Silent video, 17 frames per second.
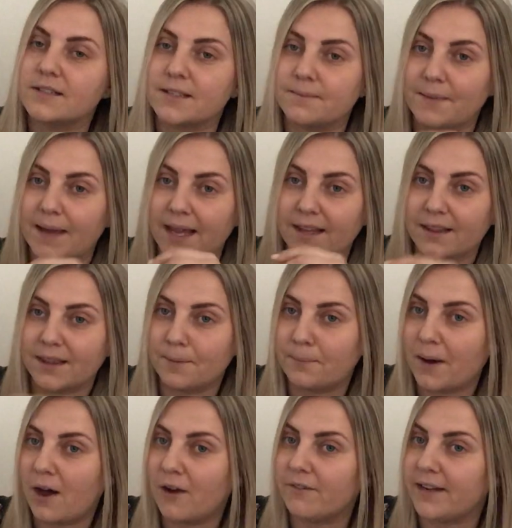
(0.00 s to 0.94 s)
to make the
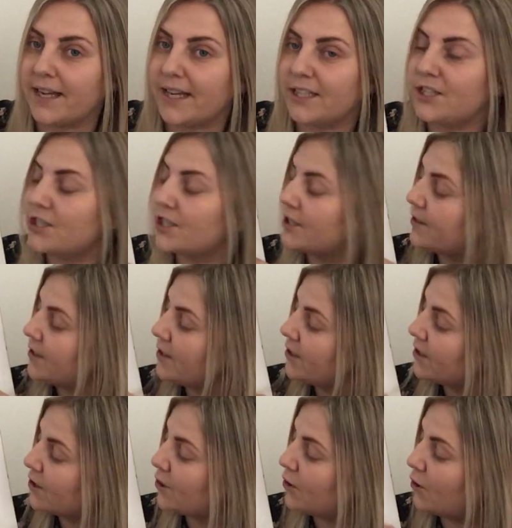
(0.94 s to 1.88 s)
porridge
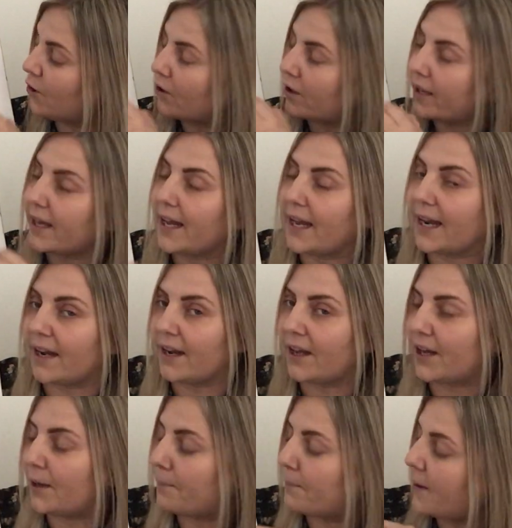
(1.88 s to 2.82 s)
cook in
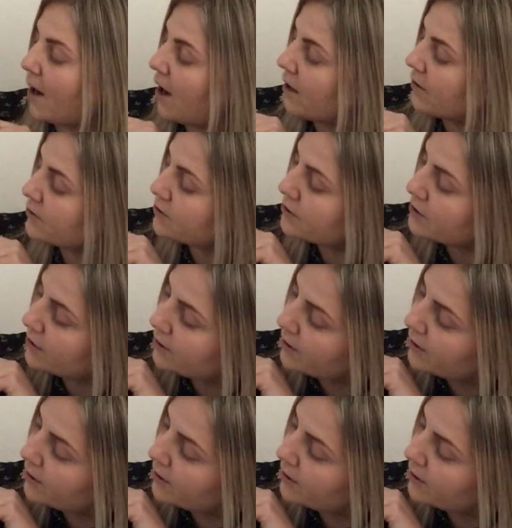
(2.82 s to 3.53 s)
her pot.